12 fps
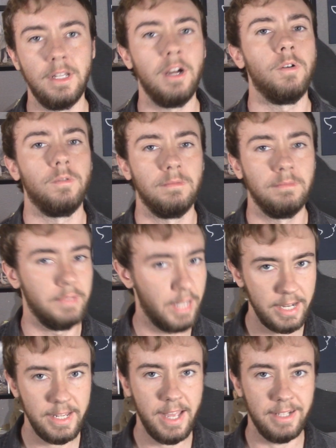No,
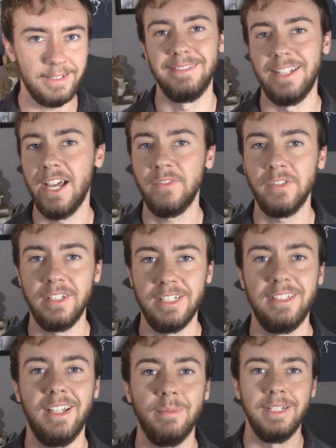not yet. Not for
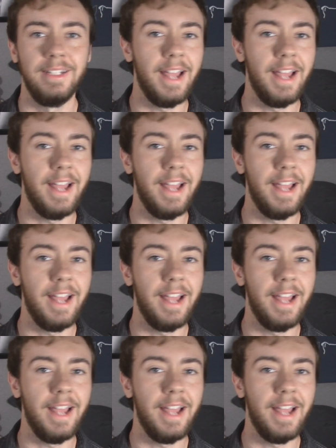this step.